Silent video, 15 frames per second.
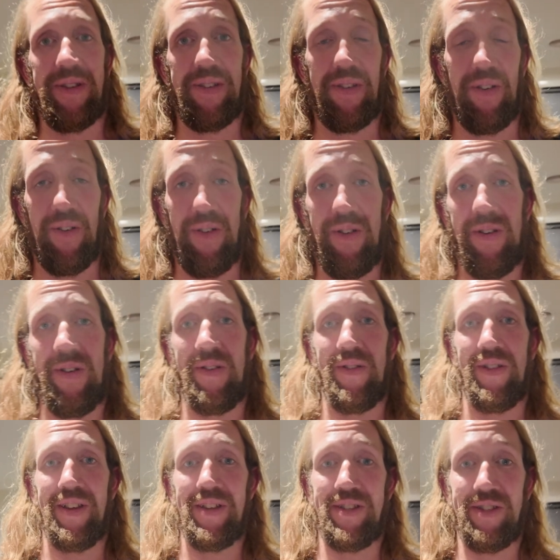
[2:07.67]
so
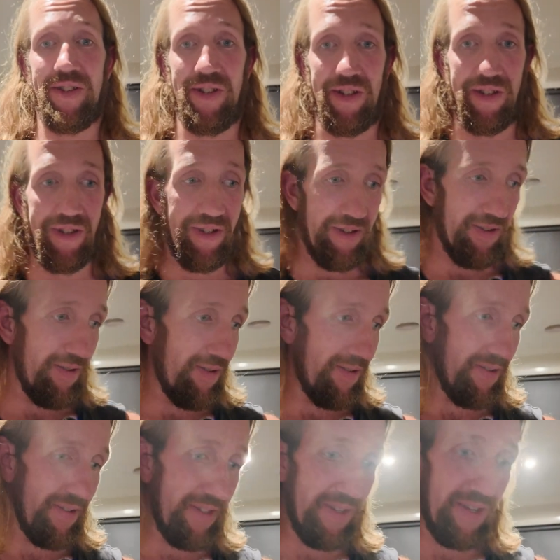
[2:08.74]
let's just
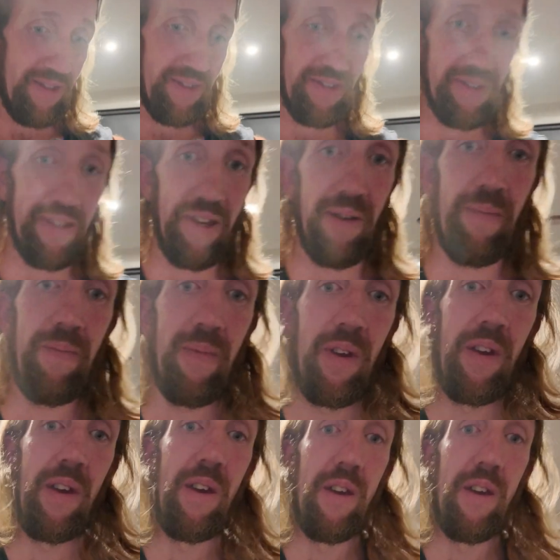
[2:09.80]
set this up